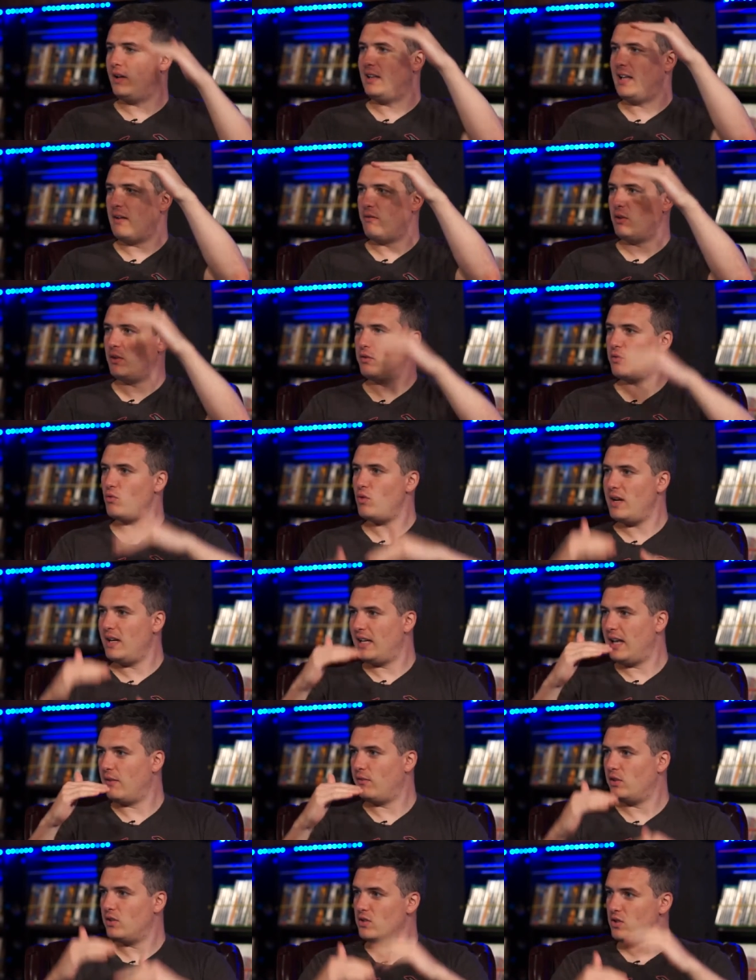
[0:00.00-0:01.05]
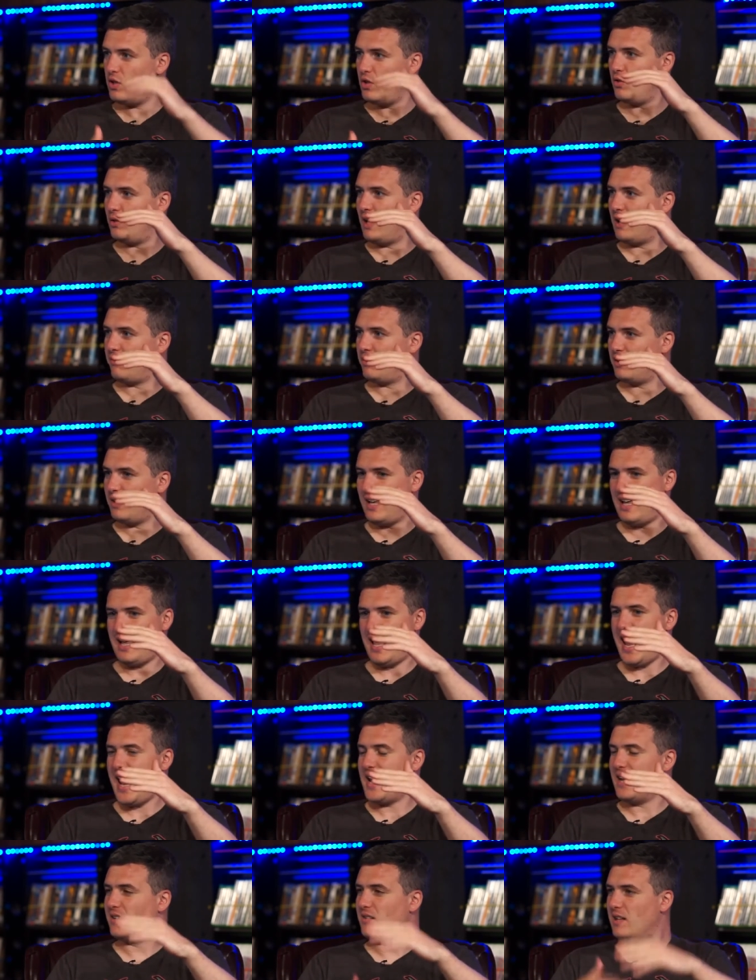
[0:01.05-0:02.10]
level 3, level 2, level
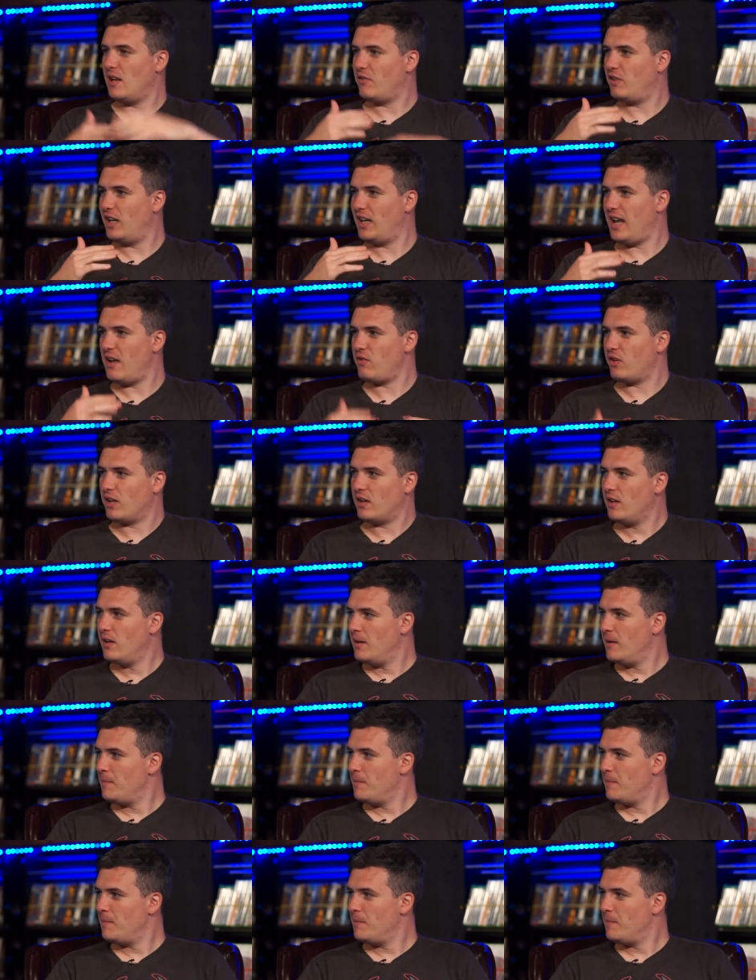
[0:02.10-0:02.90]
8, level 11.